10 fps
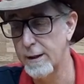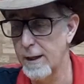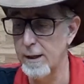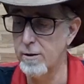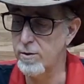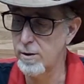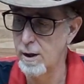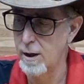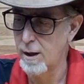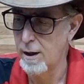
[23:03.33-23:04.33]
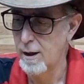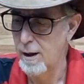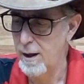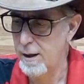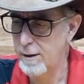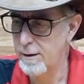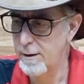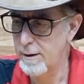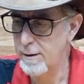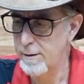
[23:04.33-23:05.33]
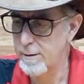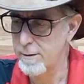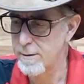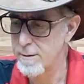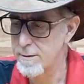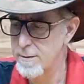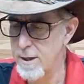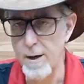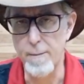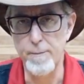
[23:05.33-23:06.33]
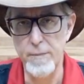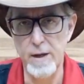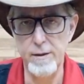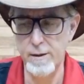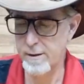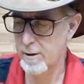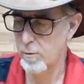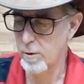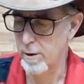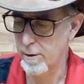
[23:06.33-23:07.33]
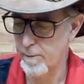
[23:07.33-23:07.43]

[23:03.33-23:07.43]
days. And yeah, I think that'll work.